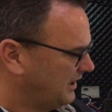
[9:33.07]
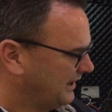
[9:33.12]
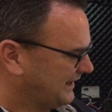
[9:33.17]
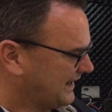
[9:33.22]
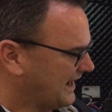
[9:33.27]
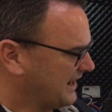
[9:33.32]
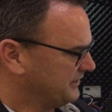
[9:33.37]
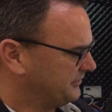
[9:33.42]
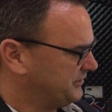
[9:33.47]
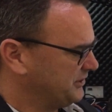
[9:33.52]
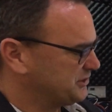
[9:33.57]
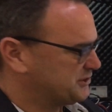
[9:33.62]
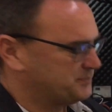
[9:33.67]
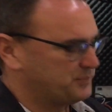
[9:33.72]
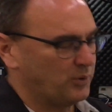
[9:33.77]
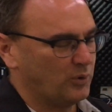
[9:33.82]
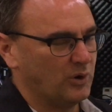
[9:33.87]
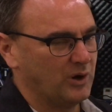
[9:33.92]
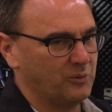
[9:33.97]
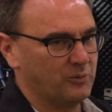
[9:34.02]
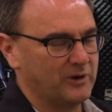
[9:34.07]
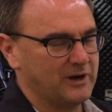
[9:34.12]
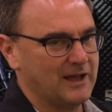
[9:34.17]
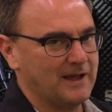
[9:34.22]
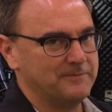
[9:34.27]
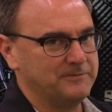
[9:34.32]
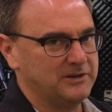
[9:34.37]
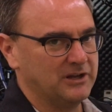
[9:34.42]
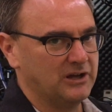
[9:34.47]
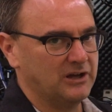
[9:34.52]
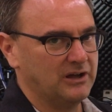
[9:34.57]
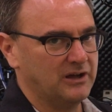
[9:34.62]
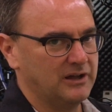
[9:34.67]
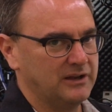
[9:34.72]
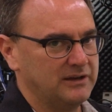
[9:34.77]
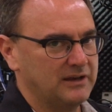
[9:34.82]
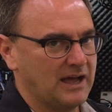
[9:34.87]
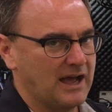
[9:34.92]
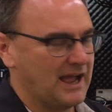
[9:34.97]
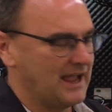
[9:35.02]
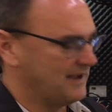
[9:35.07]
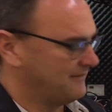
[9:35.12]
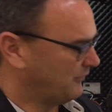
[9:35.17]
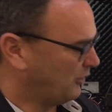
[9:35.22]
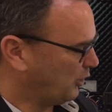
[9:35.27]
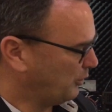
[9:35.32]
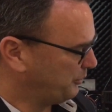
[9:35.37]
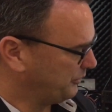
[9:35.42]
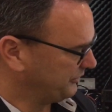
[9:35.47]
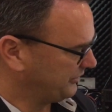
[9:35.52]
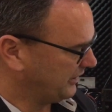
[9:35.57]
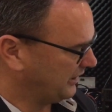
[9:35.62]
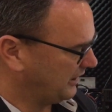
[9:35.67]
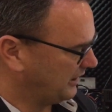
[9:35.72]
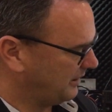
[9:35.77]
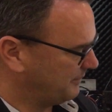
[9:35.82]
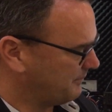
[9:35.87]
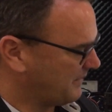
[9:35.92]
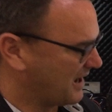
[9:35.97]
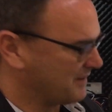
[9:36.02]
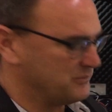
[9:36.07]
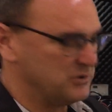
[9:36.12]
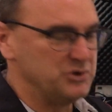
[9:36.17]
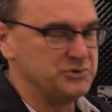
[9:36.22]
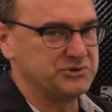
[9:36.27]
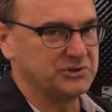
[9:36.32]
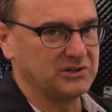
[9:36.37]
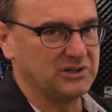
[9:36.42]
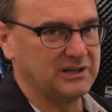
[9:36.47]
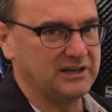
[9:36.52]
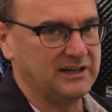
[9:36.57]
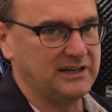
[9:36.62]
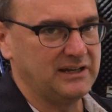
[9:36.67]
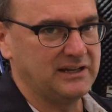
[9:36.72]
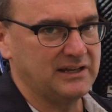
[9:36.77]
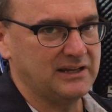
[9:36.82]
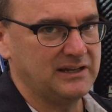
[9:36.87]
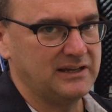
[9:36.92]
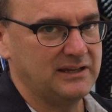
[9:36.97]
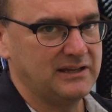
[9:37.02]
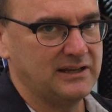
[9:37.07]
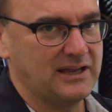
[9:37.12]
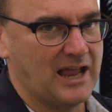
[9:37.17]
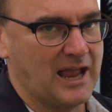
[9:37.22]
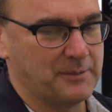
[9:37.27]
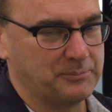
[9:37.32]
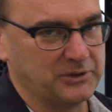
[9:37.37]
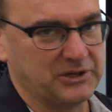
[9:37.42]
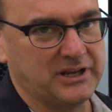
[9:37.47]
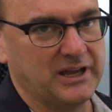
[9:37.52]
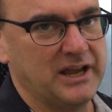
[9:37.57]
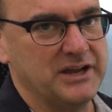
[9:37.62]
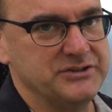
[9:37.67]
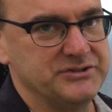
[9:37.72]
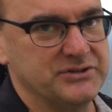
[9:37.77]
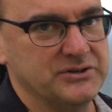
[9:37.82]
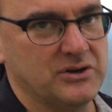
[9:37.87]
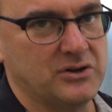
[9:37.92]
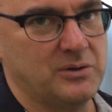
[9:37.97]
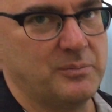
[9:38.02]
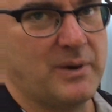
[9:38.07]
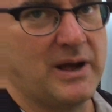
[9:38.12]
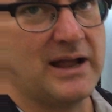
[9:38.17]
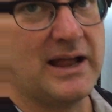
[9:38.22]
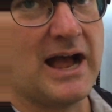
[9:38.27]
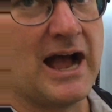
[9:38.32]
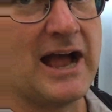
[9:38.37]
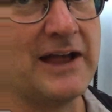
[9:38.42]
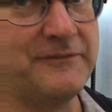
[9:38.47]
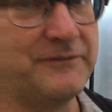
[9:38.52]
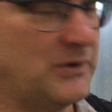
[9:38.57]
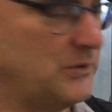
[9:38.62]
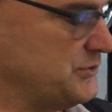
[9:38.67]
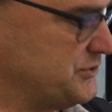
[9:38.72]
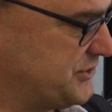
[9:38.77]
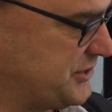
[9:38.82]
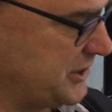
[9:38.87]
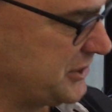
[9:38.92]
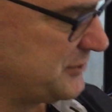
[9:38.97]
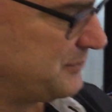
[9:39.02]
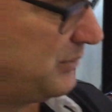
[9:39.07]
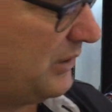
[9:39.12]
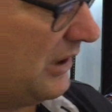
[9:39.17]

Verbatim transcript: Okay, at this point, what I've done, I have opened up my Mutualink application on my iPhone 6